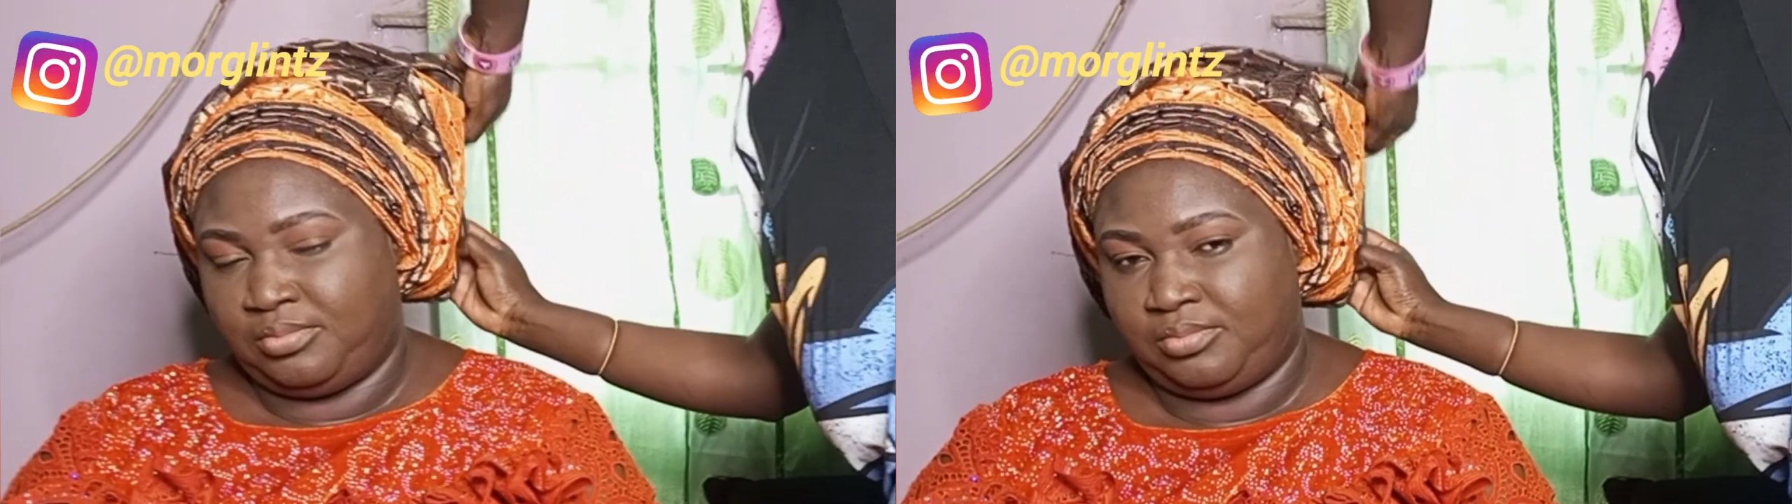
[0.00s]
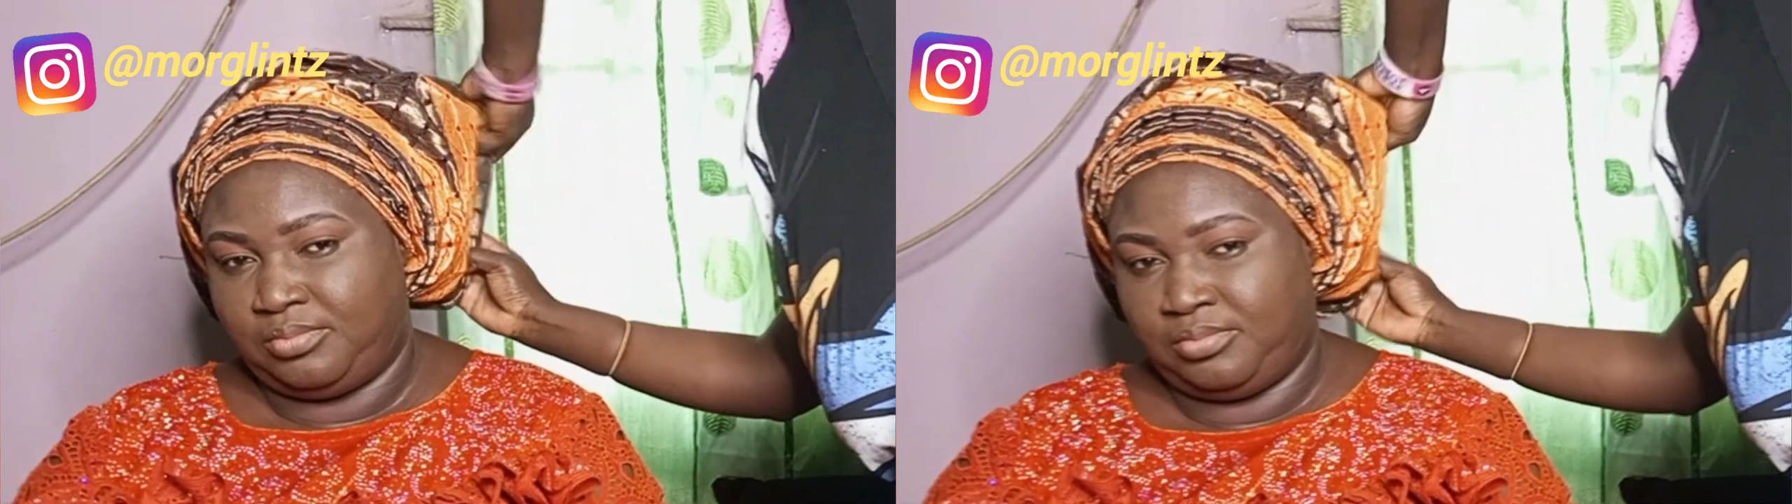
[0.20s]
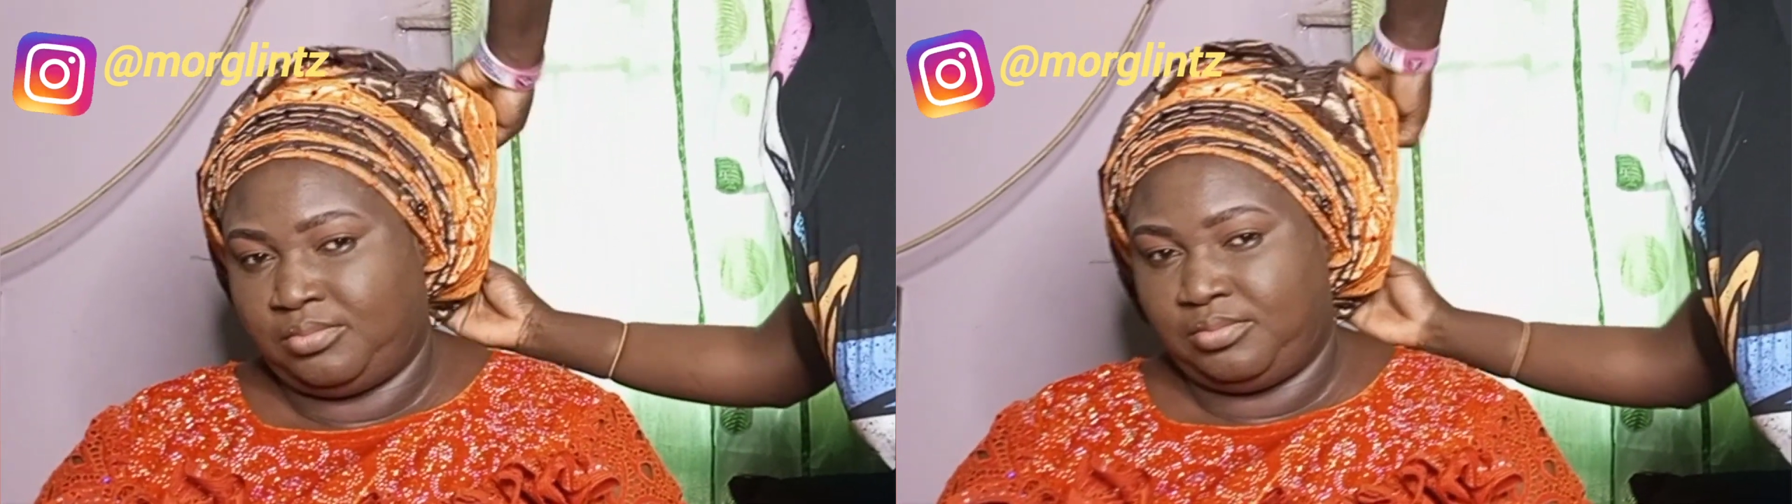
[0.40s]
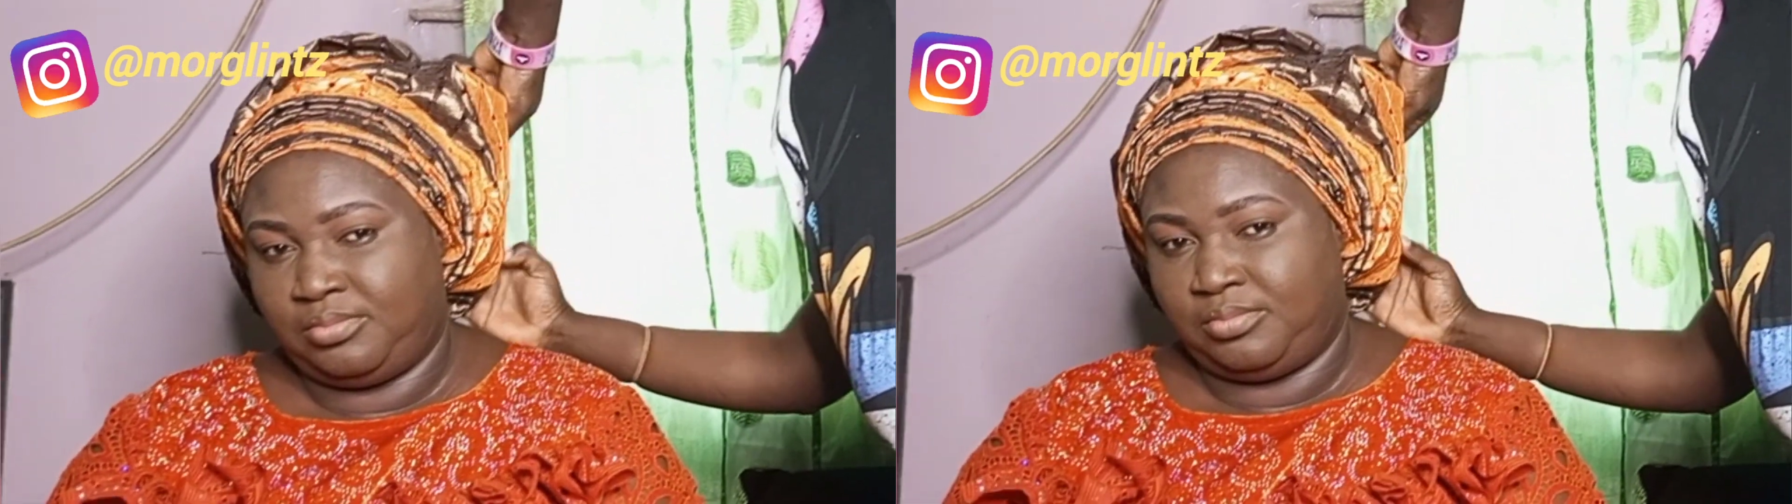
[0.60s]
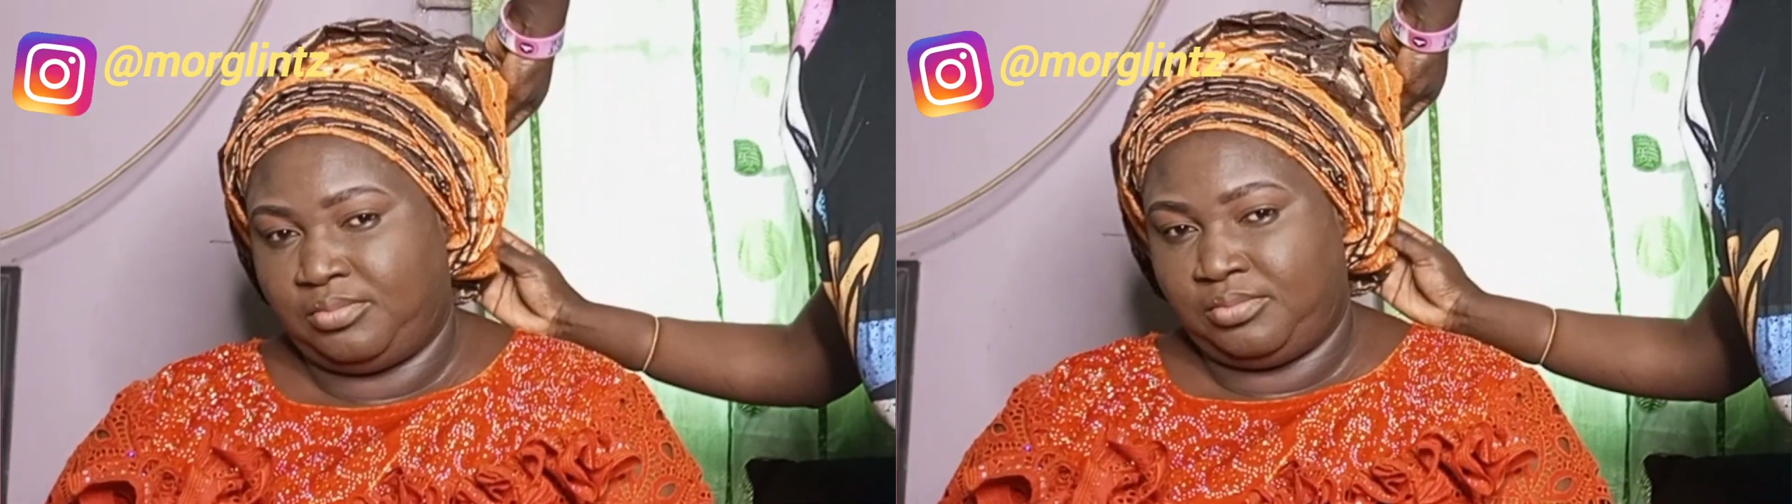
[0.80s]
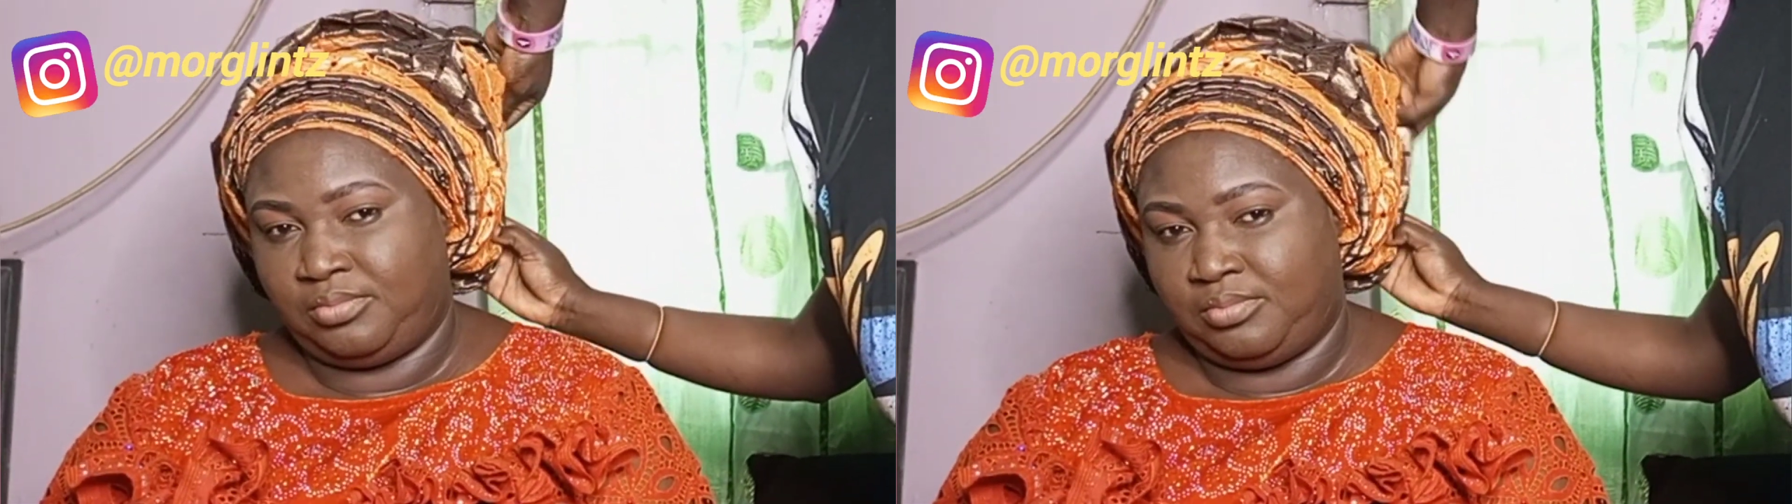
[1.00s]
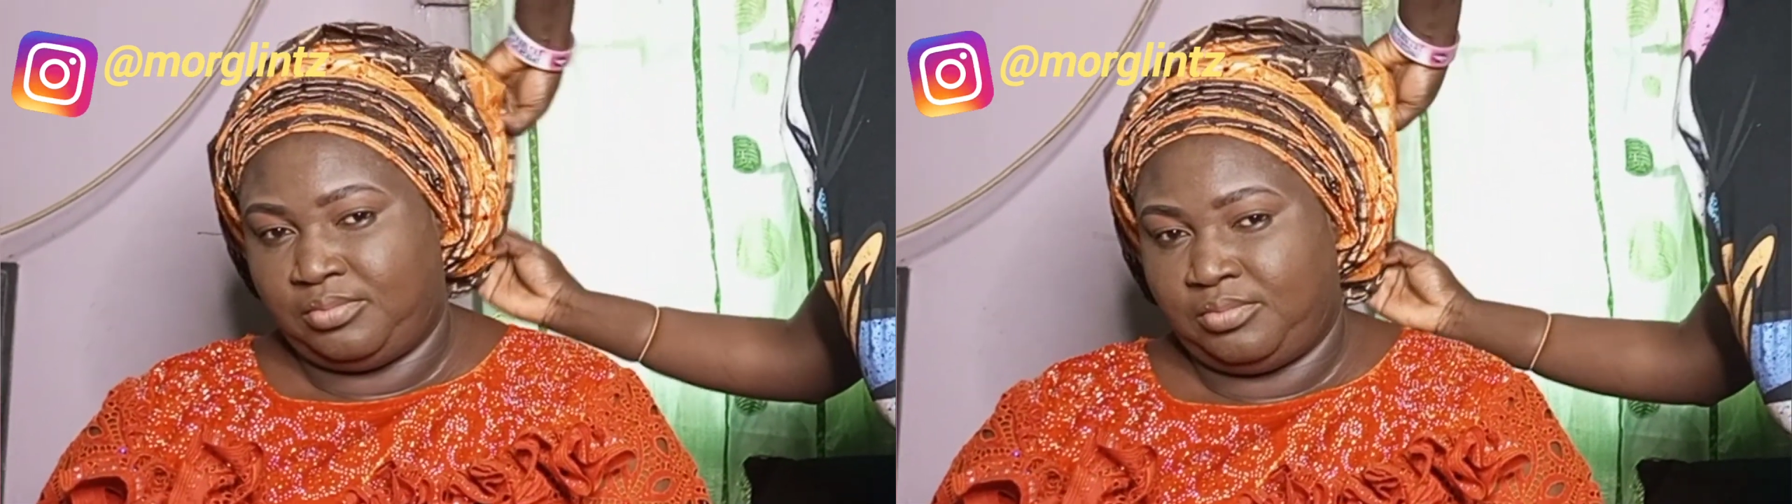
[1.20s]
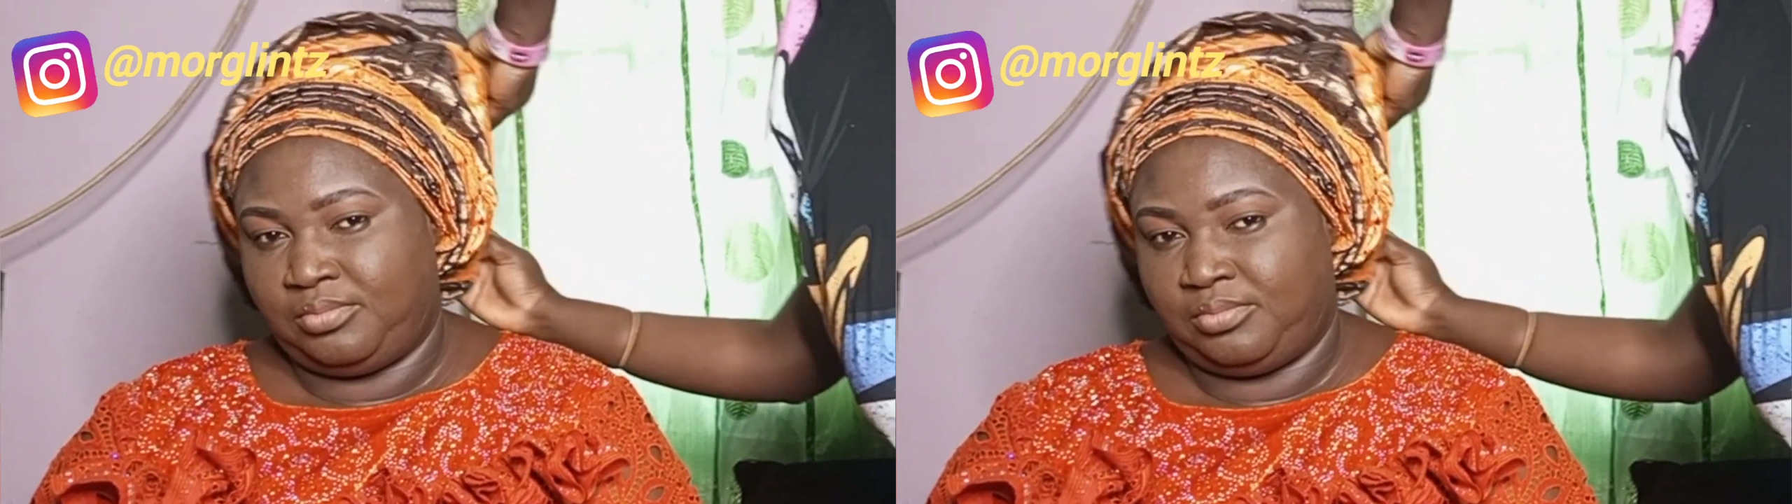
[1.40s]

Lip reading: pleats carefully